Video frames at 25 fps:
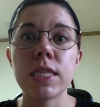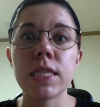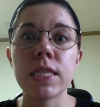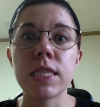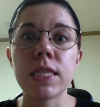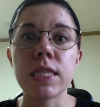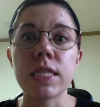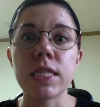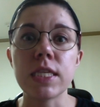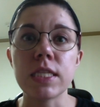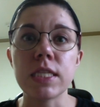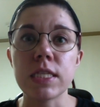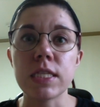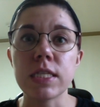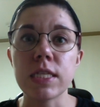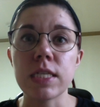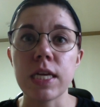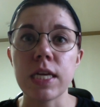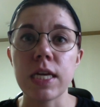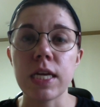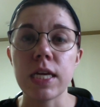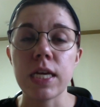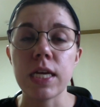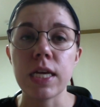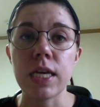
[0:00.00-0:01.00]
this is
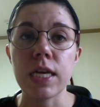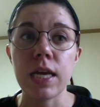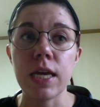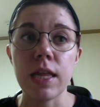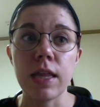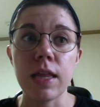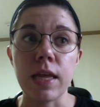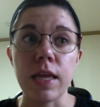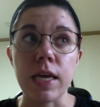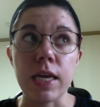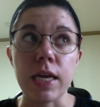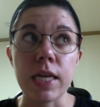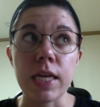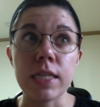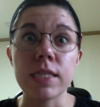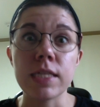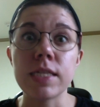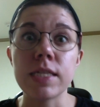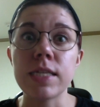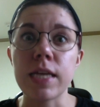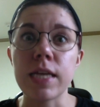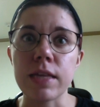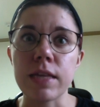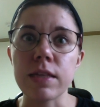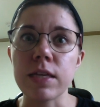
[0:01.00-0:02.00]
like
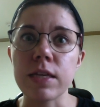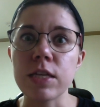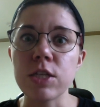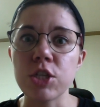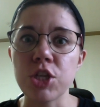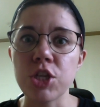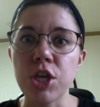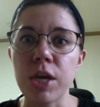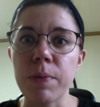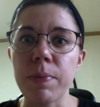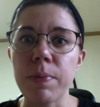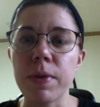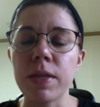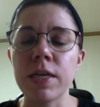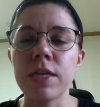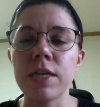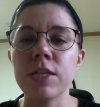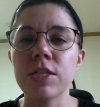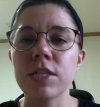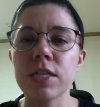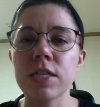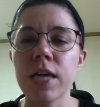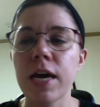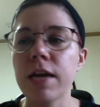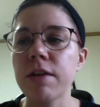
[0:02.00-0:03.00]
insanely cheap. And he
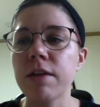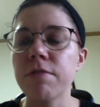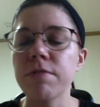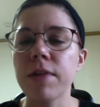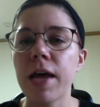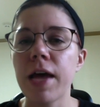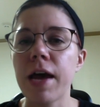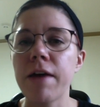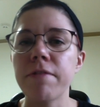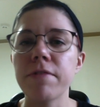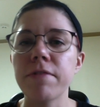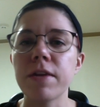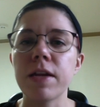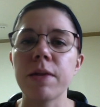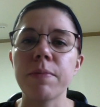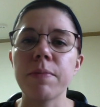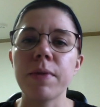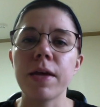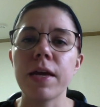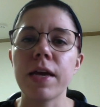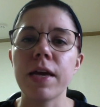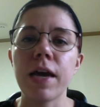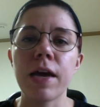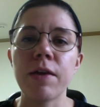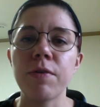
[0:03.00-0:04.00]
just kind of laughed. And I'm
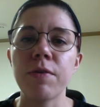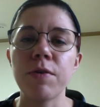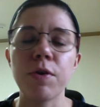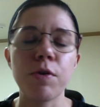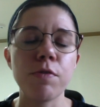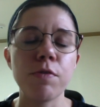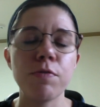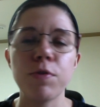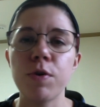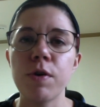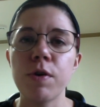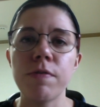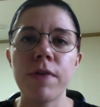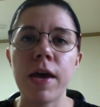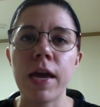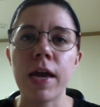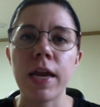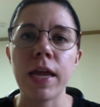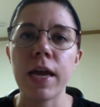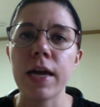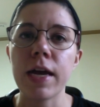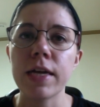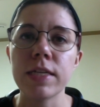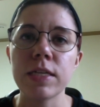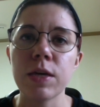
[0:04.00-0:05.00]
like, I don't know if you have
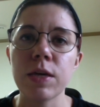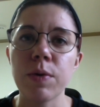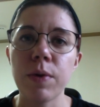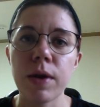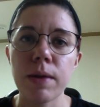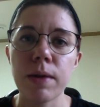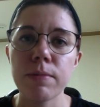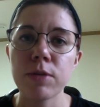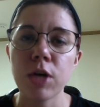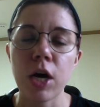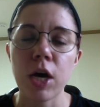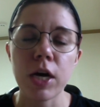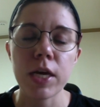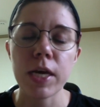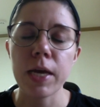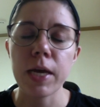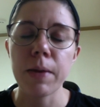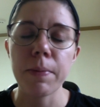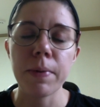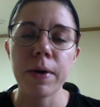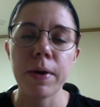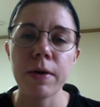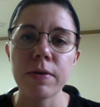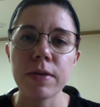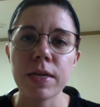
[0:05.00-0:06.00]
any idea what I'm talking
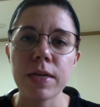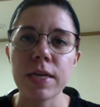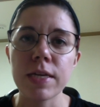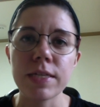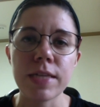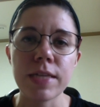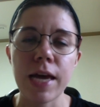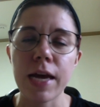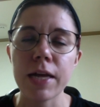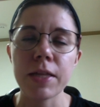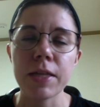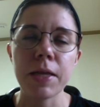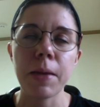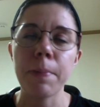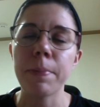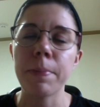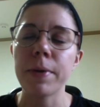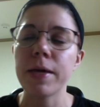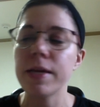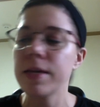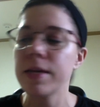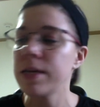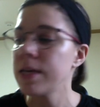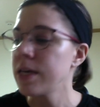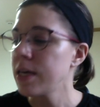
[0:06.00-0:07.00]
about exactly,
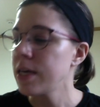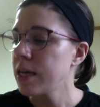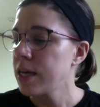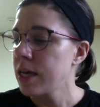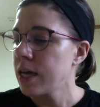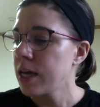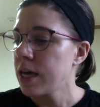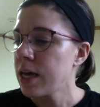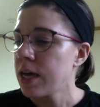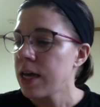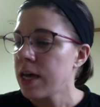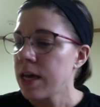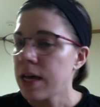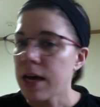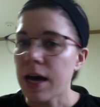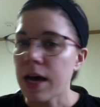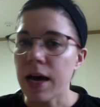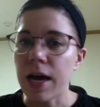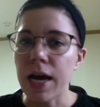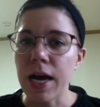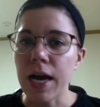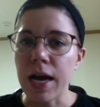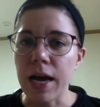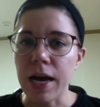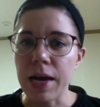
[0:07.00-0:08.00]
but
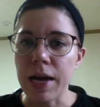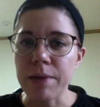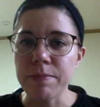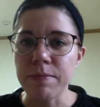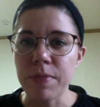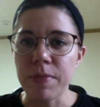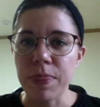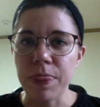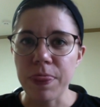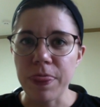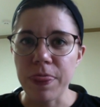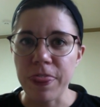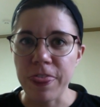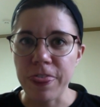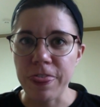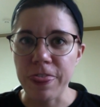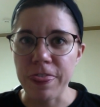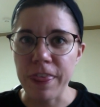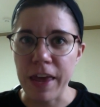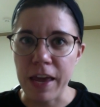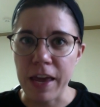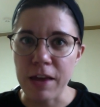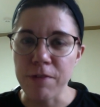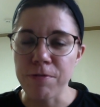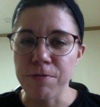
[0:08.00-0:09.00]
I'm
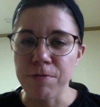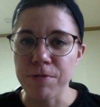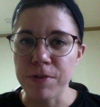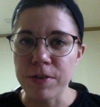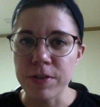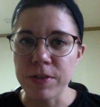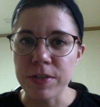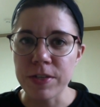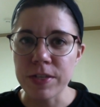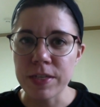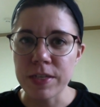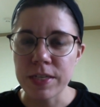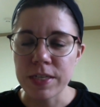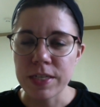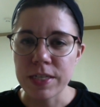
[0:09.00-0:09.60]
thankful